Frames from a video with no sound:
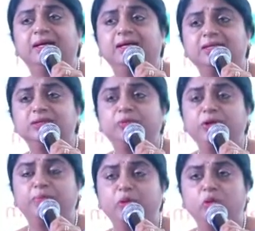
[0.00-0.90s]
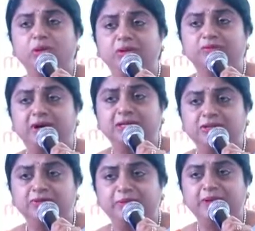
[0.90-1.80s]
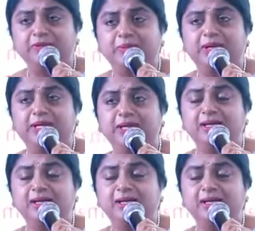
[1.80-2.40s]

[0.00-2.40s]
it is we pool funds from everybody